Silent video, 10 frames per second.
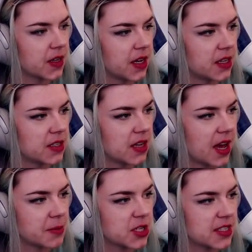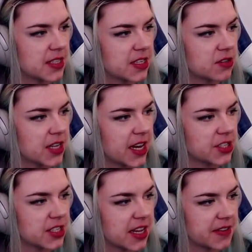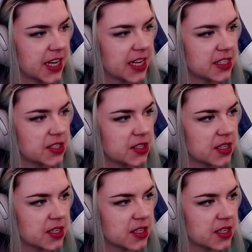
So I just navigated